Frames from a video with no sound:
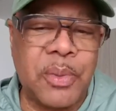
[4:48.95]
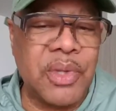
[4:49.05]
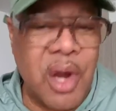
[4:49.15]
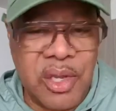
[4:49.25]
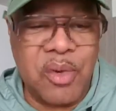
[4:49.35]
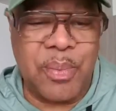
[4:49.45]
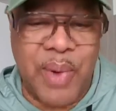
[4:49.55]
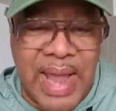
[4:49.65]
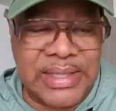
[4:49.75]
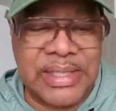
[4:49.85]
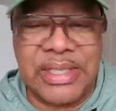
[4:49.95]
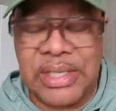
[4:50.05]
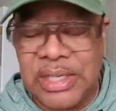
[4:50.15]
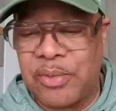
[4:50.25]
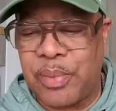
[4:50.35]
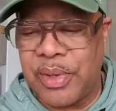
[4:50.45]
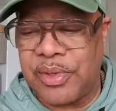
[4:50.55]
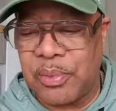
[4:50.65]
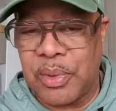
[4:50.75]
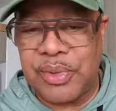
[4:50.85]
Are you practicing these
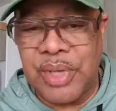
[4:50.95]
principles?